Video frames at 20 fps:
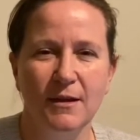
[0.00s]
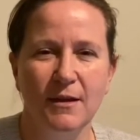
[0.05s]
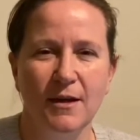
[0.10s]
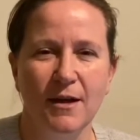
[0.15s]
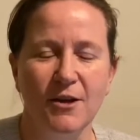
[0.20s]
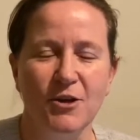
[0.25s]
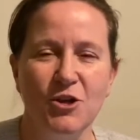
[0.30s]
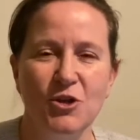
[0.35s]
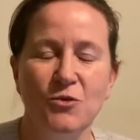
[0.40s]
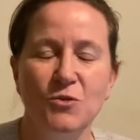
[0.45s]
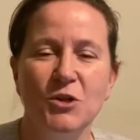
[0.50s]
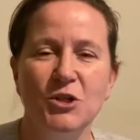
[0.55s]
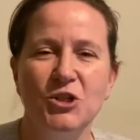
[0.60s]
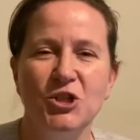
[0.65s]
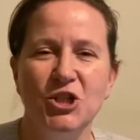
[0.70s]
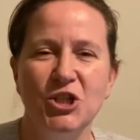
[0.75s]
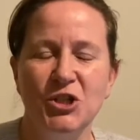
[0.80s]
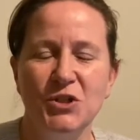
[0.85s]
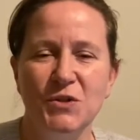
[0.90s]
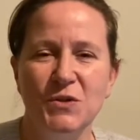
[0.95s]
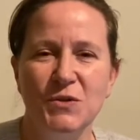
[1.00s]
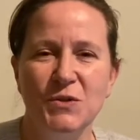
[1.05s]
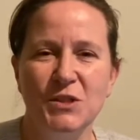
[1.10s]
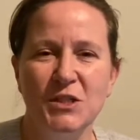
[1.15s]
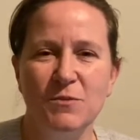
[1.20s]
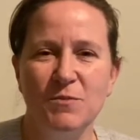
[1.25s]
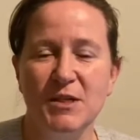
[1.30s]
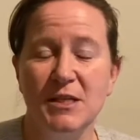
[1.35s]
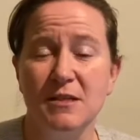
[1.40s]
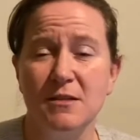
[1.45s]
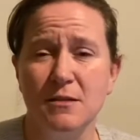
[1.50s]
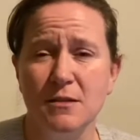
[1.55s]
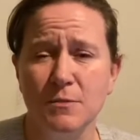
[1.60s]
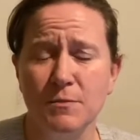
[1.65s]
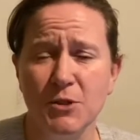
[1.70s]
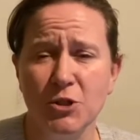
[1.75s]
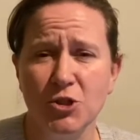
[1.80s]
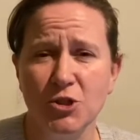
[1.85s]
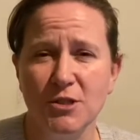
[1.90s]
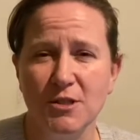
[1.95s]
And you can choose to be
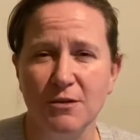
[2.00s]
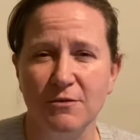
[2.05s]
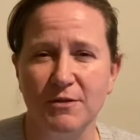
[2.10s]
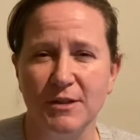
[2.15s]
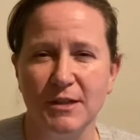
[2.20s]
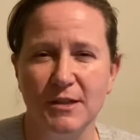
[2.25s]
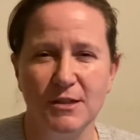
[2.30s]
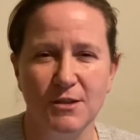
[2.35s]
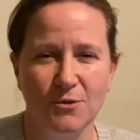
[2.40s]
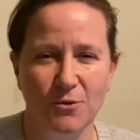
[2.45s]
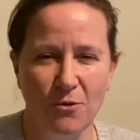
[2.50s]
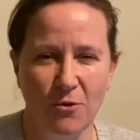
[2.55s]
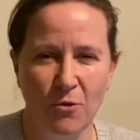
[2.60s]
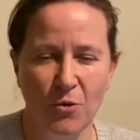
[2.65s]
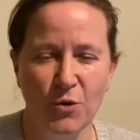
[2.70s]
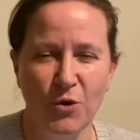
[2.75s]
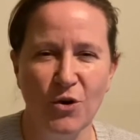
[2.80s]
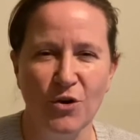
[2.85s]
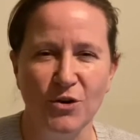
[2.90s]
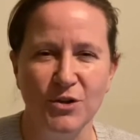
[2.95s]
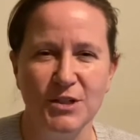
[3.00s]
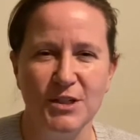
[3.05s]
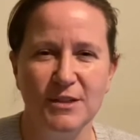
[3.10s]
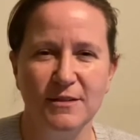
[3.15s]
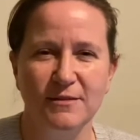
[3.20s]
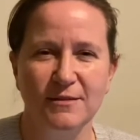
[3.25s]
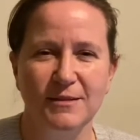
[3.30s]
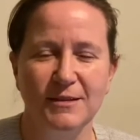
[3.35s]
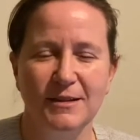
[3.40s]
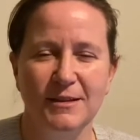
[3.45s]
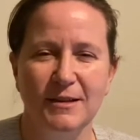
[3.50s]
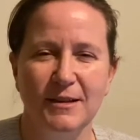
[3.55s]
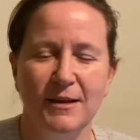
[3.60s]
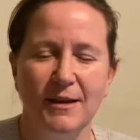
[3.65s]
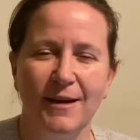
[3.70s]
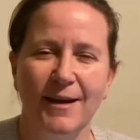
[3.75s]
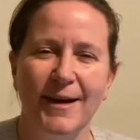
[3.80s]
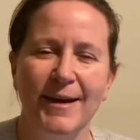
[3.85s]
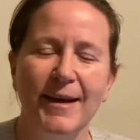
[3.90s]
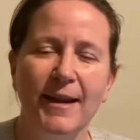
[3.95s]
suspicious of it or not.
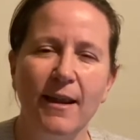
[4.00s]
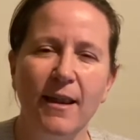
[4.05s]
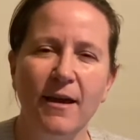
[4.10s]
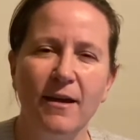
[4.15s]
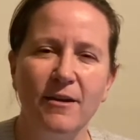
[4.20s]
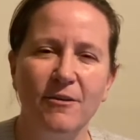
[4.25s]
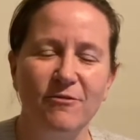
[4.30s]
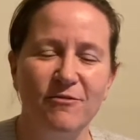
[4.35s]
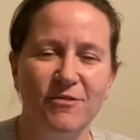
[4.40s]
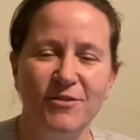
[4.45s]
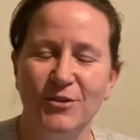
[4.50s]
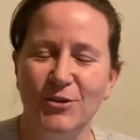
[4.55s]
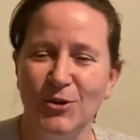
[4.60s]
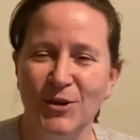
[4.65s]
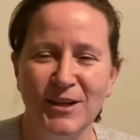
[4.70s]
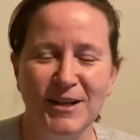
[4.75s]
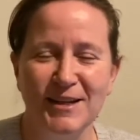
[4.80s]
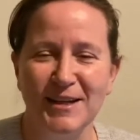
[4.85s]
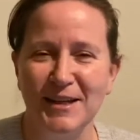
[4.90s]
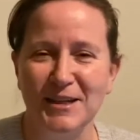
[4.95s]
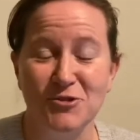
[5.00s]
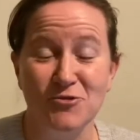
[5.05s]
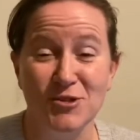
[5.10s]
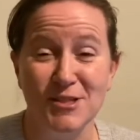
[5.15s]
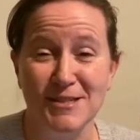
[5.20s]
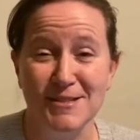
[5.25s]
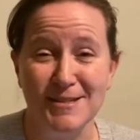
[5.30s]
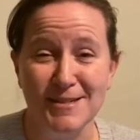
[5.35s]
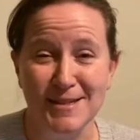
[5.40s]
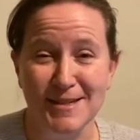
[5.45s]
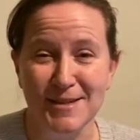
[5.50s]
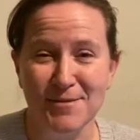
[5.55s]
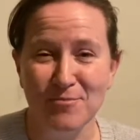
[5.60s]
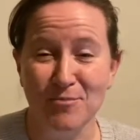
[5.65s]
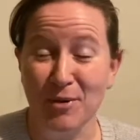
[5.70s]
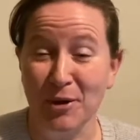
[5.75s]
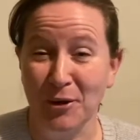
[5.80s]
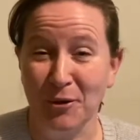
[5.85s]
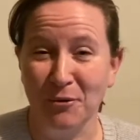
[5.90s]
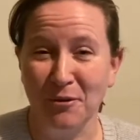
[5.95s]
And life and electricity,
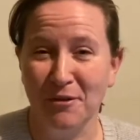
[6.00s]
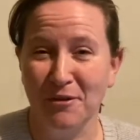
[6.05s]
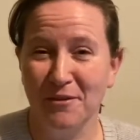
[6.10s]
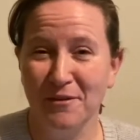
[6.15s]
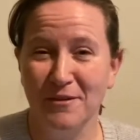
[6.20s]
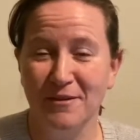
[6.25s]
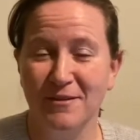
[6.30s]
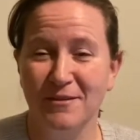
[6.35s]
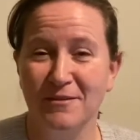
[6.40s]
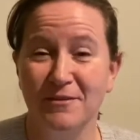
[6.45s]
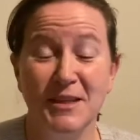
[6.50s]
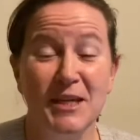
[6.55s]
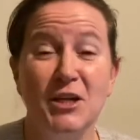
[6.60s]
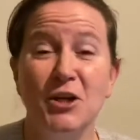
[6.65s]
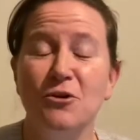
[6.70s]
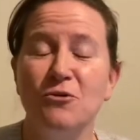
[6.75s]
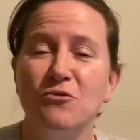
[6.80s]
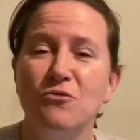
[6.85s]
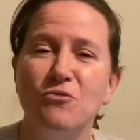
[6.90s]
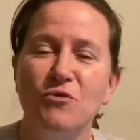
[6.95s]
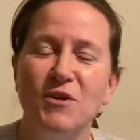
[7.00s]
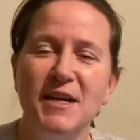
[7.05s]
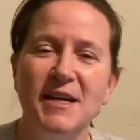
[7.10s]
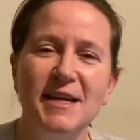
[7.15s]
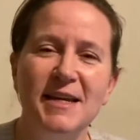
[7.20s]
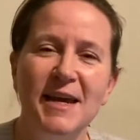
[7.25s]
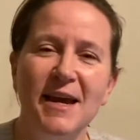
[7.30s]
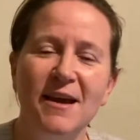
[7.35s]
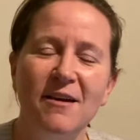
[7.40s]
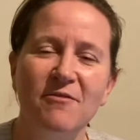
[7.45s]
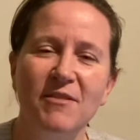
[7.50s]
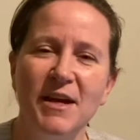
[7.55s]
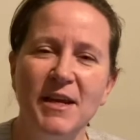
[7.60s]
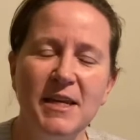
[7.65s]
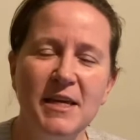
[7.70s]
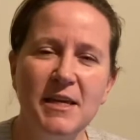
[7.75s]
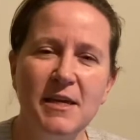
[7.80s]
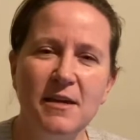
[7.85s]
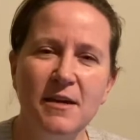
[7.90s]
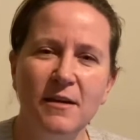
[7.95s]
both, they don't really have
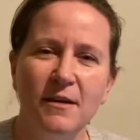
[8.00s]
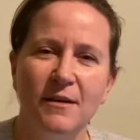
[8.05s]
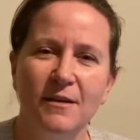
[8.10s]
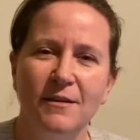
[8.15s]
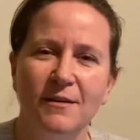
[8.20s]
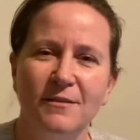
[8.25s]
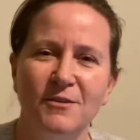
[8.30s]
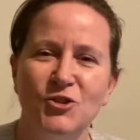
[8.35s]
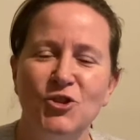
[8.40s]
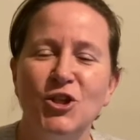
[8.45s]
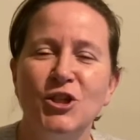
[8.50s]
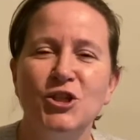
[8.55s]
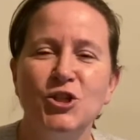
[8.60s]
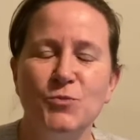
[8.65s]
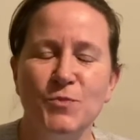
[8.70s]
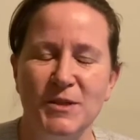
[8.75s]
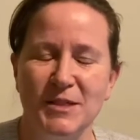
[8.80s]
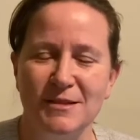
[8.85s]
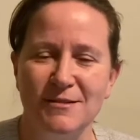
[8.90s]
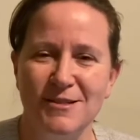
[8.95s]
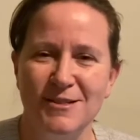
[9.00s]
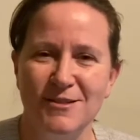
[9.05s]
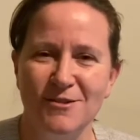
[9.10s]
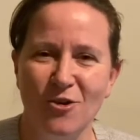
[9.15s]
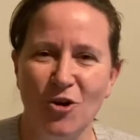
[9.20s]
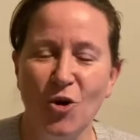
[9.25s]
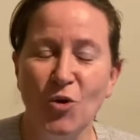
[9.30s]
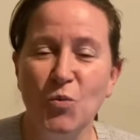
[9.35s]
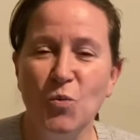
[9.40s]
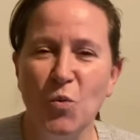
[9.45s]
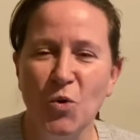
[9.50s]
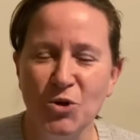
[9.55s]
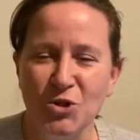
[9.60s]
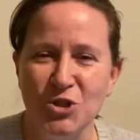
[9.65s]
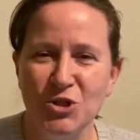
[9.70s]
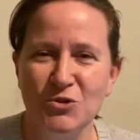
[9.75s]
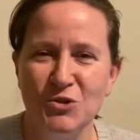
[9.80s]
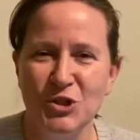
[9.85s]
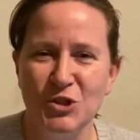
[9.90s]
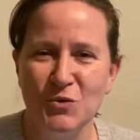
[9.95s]
any judgments on what
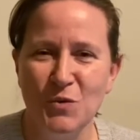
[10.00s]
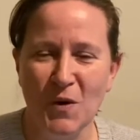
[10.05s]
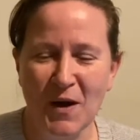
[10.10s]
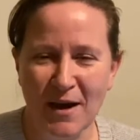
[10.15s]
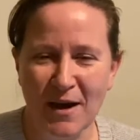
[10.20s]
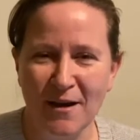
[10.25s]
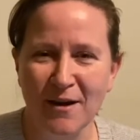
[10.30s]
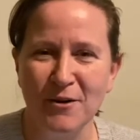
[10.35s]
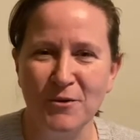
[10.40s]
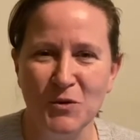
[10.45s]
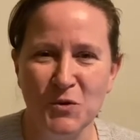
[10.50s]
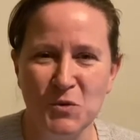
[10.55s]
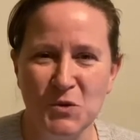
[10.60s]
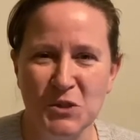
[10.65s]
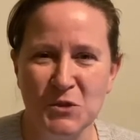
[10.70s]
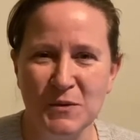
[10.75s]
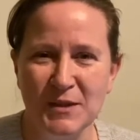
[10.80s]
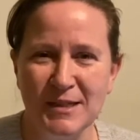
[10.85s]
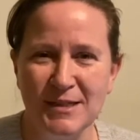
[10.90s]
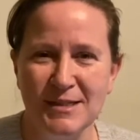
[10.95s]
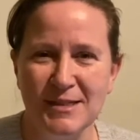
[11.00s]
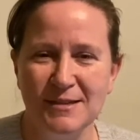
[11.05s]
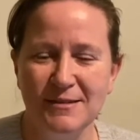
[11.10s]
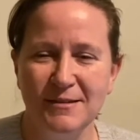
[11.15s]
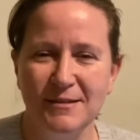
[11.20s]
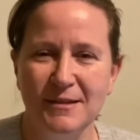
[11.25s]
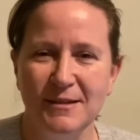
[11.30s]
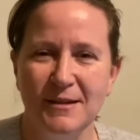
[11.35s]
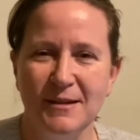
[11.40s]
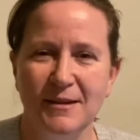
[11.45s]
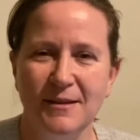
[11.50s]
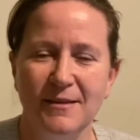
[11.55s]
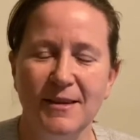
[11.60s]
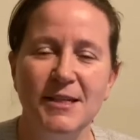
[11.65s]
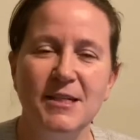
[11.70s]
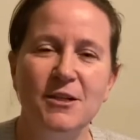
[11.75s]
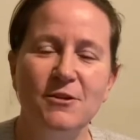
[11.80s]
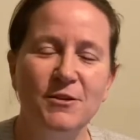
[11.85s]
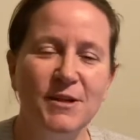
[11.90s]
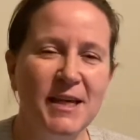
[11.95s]
you do or how you do it. They
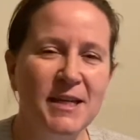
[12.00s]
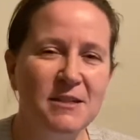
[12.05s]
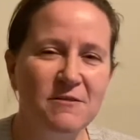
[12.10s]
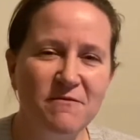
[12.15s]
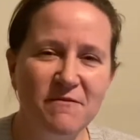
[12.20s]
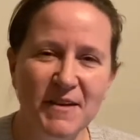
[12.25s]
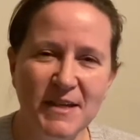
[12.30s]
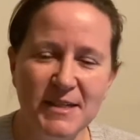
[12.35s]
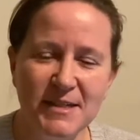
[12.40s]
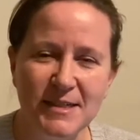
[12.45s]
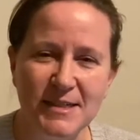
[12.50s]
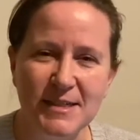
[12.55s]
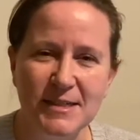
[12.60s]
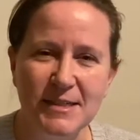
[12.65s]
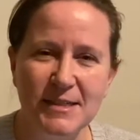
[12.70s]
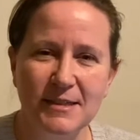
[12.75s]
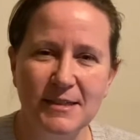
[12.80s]
don't get offended.